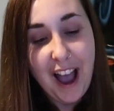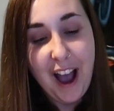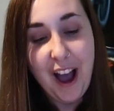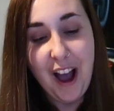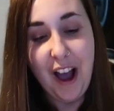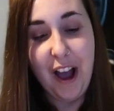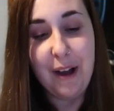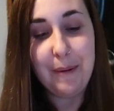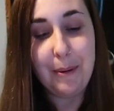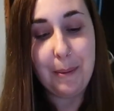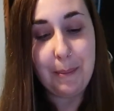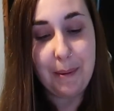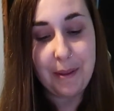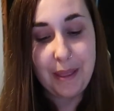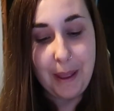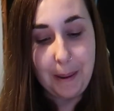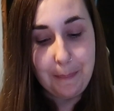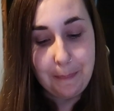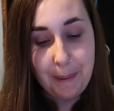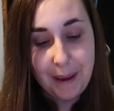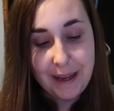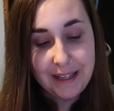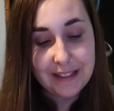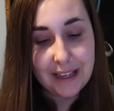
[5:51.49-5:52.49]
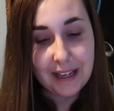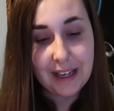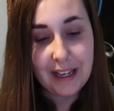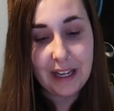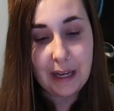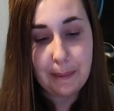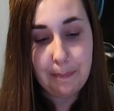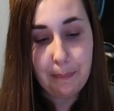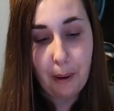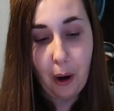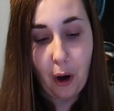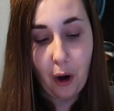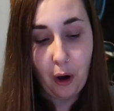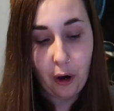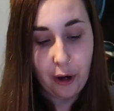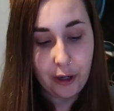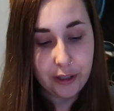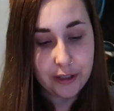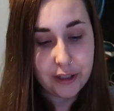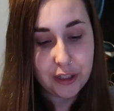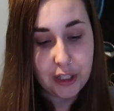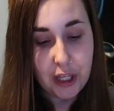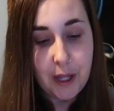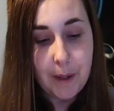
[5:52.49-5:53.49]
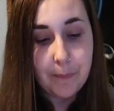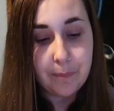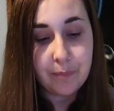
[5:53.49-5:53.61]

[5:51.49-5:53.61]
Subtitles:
But they're basically pods.